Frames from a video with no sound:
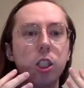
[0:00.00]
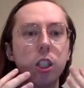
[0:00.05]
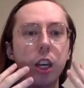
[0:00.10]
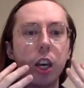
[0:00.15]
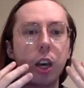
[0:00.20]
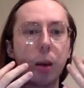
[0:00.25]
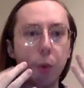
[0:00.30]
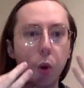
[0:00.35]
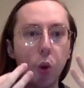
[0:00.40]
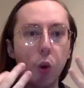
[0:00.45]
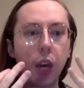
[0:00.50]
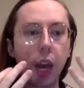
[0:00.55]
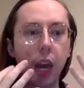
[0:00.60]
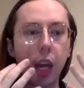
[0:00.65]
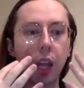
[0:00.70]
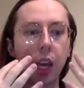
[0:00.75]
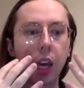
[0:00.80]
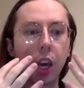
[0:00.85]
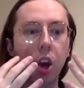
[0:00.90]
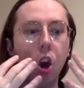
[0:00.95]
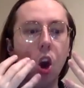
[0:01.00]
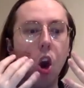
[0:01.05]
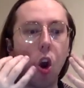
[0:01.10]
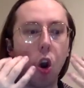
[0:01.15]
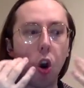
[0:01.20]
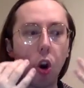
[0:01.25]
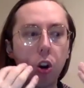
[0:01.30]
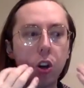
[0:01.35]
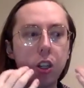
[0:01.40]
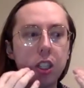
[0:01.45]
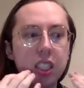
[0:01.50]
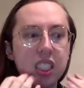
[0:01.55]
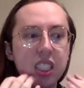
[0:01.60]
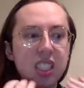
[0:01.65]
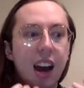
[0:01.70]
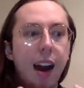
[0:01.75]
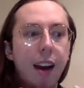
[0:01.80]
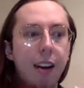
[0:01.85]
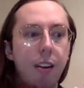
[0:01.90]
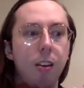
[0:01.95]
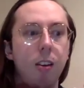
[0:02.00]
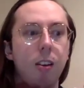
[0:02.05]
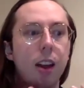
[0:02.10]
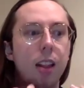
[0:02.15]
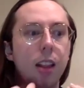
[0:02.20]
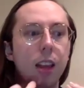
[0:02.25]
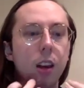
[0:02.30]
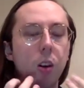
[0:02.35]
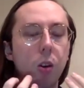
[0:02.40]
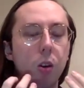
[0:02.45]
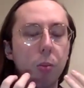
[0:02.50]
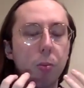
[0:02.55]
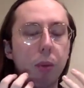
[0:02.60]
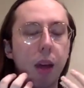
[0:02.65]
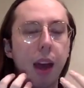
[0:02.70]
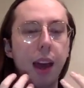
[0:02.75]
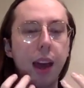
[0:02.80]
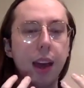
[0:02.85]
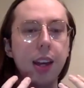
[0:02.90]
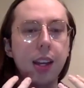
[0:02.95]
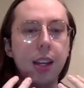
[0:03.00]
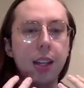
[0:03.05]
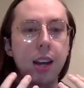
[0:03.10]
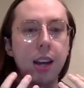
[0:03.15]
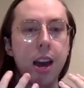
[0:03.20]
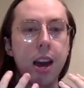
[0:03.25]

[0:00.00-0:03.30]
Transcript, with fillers: to communicate like her desire and like pain